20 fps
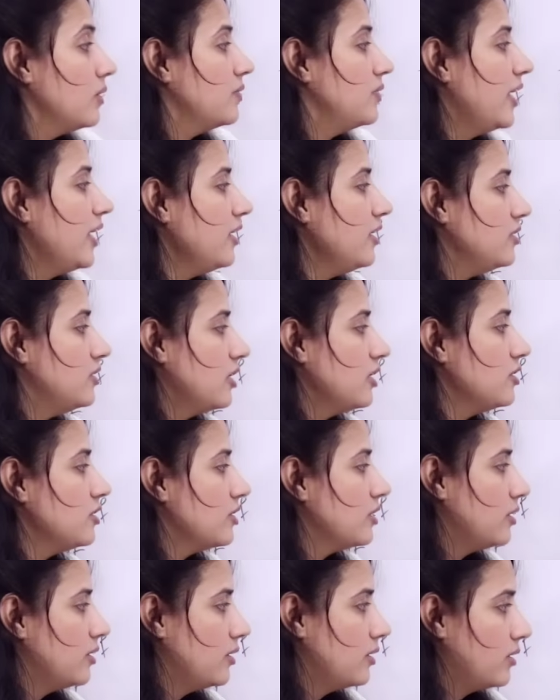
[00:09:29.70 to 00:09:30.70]
Then
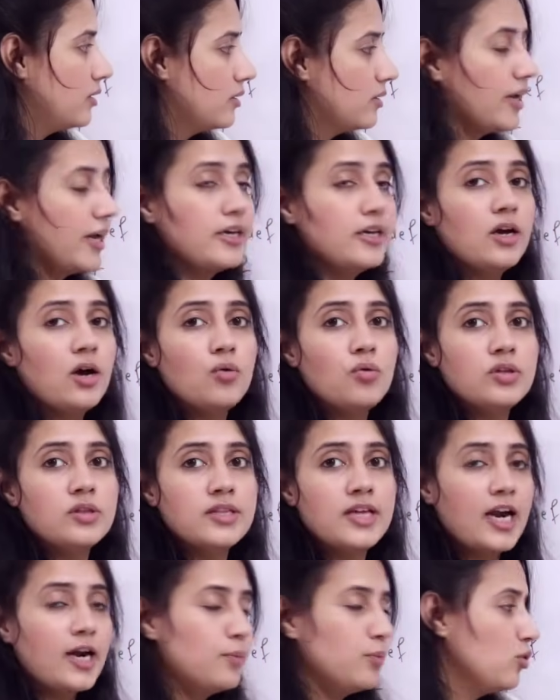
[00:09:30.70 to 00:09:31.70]
just write down
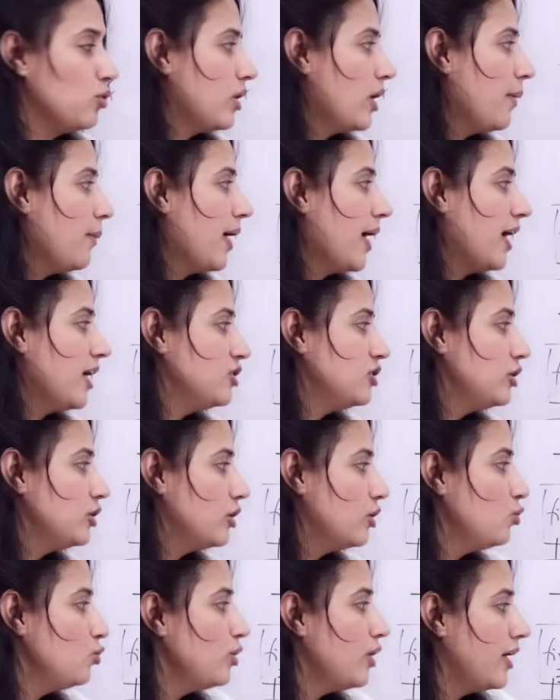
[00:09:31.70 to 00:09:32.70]
in that program hash
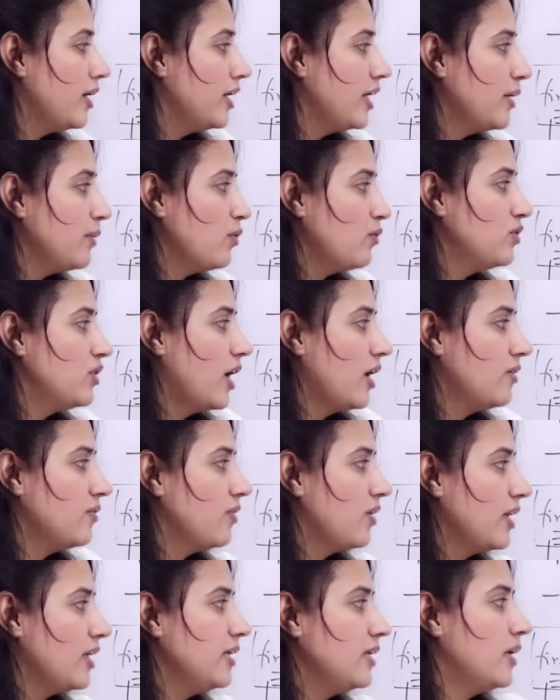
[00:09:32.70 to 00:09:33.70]
include and name of
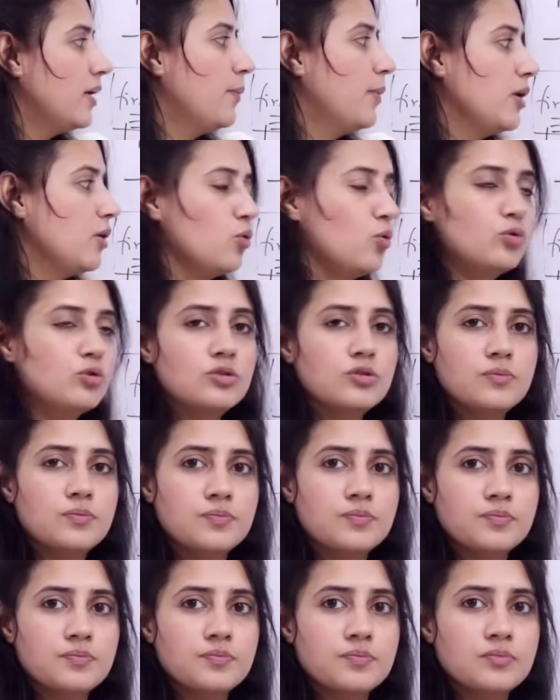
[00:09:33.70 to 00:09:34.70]
that file in double quotes.
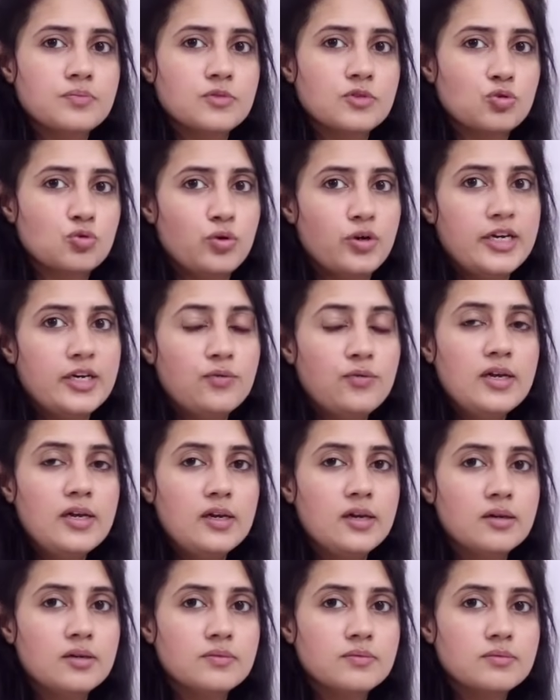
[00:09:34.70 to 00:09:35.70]
So it will